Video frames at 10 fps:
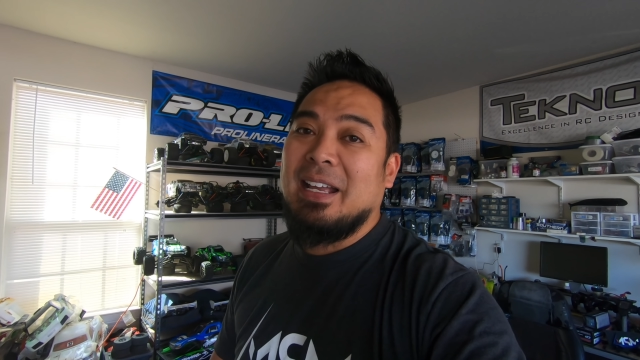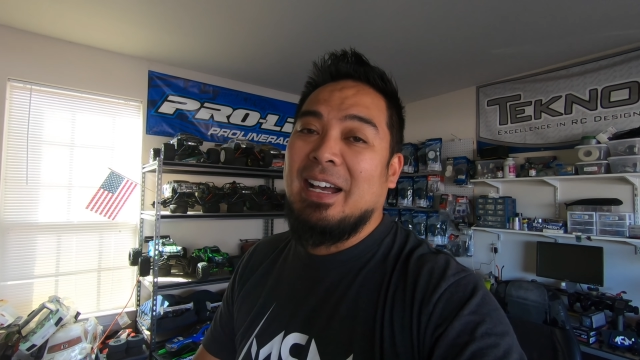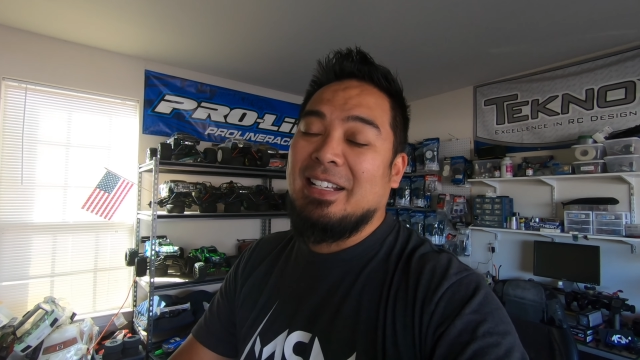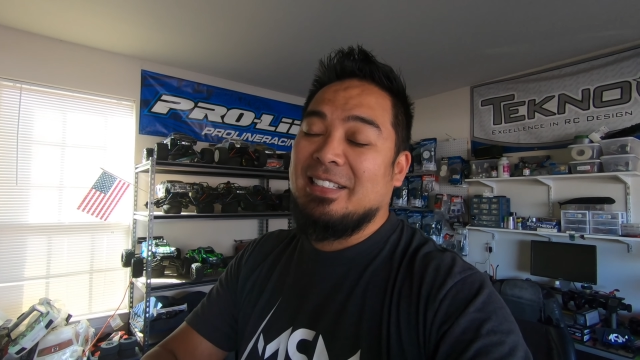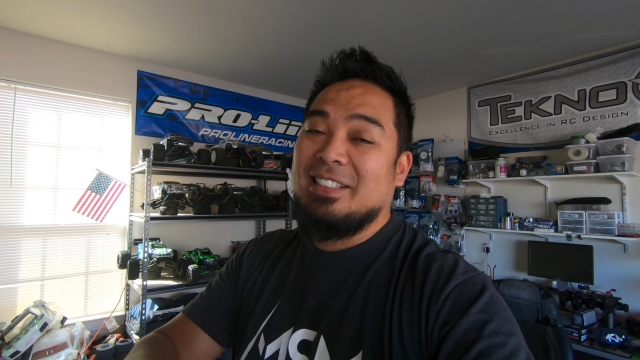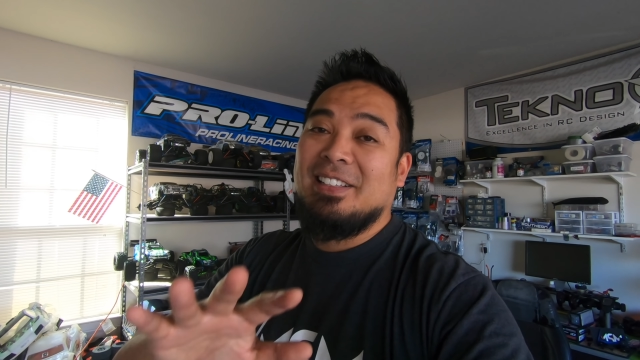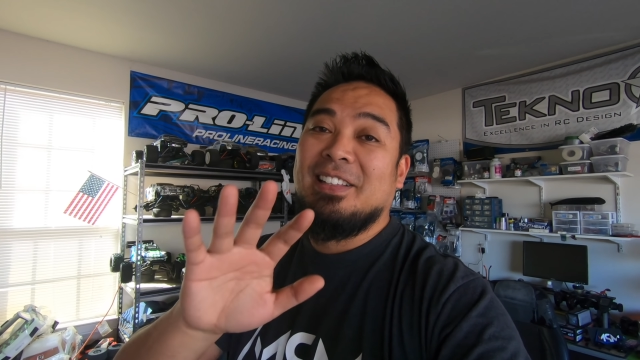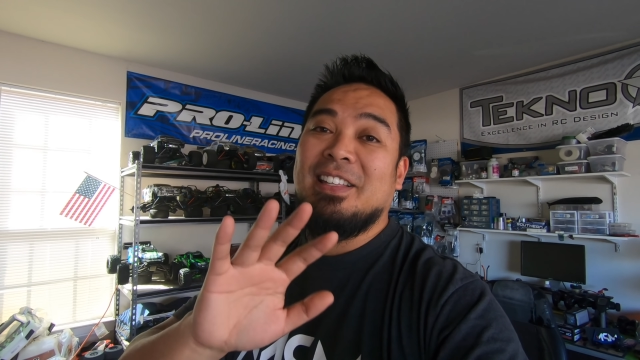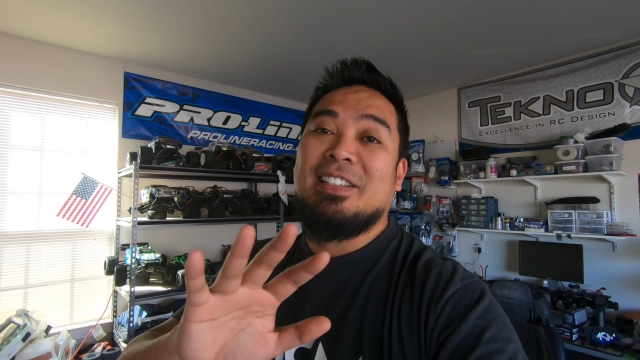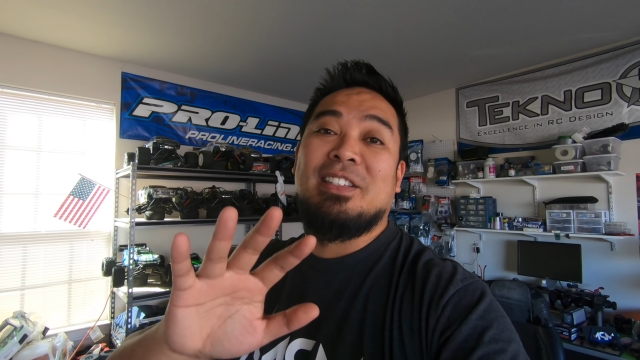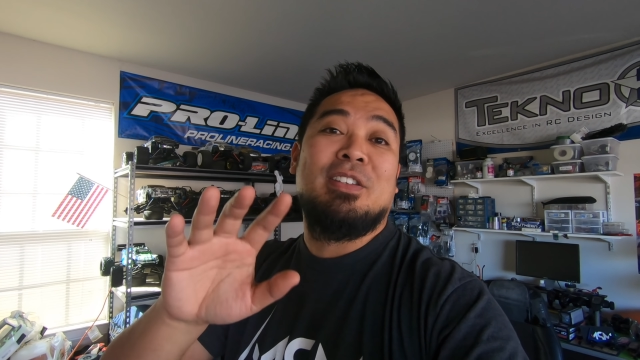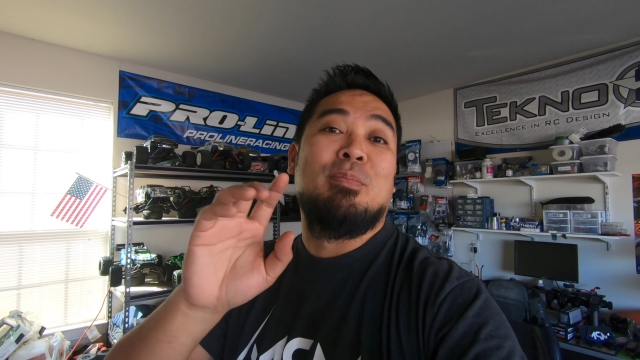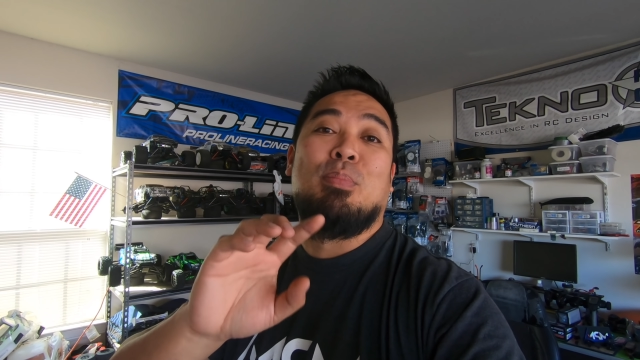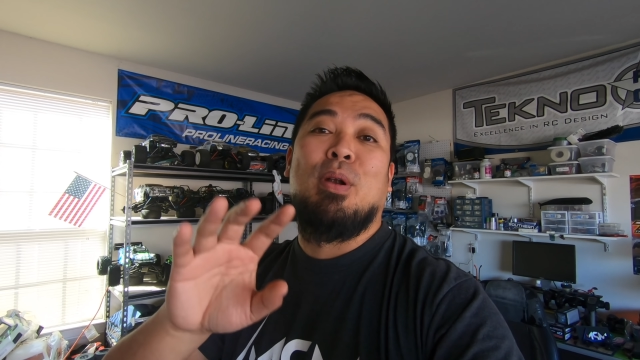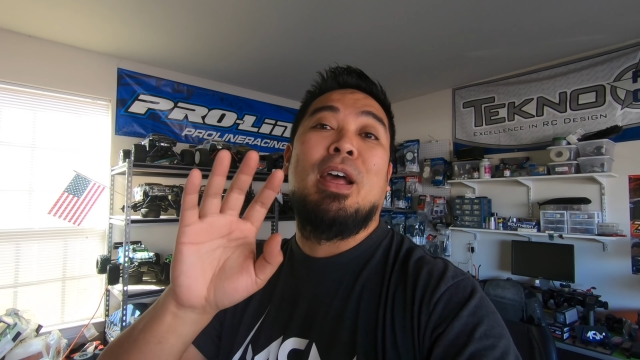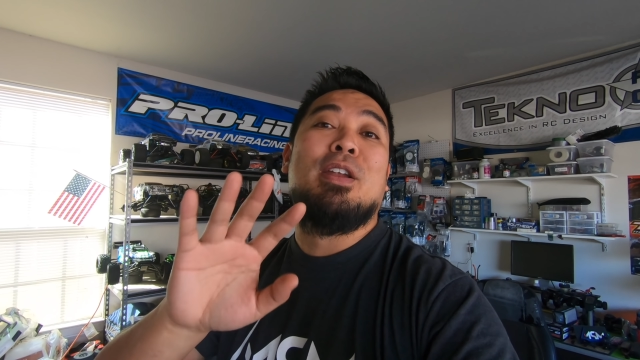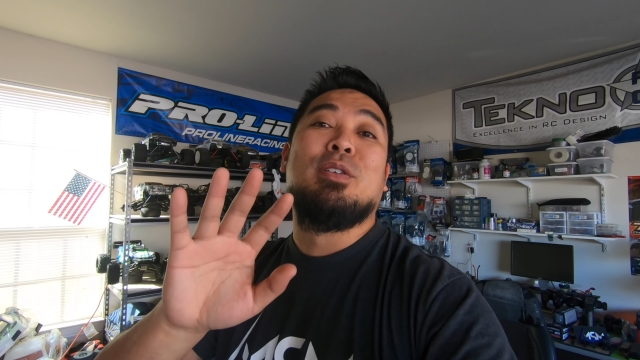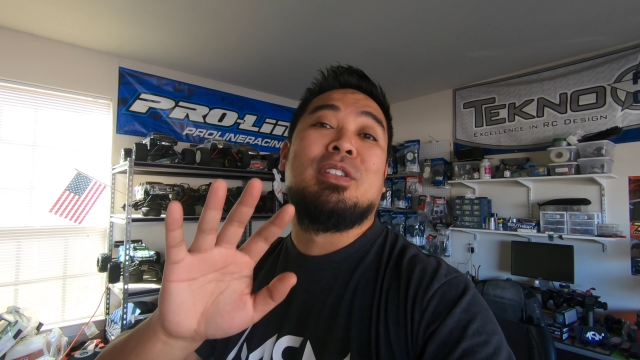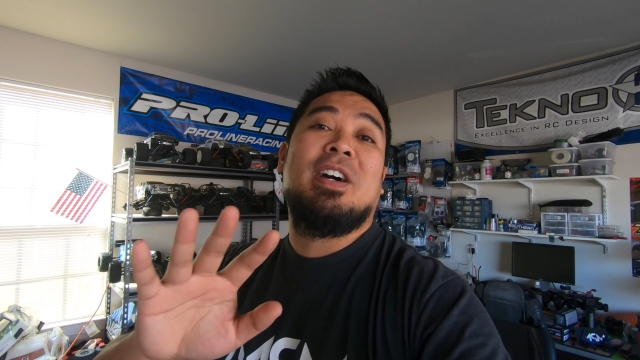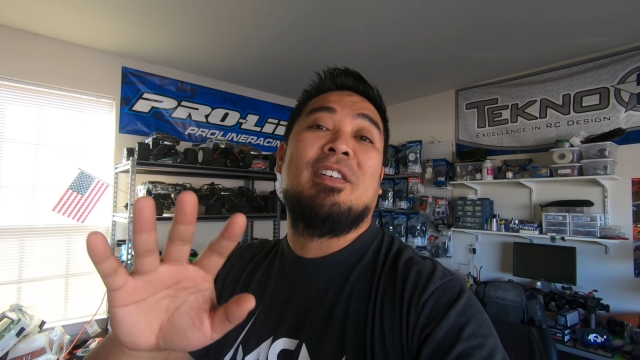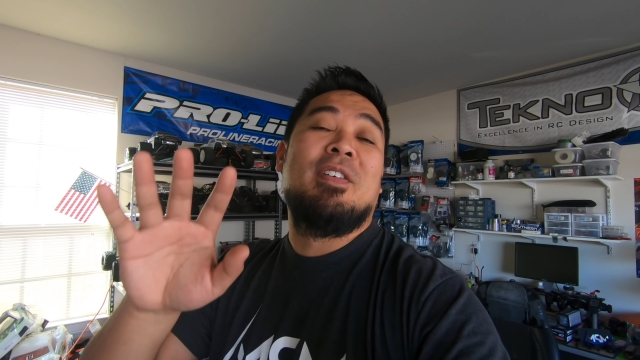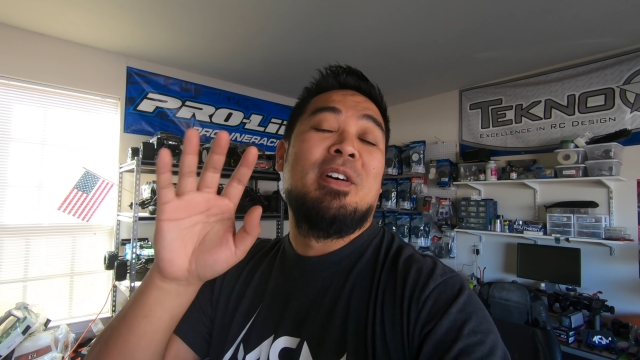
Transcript: guys, this brand new stuff,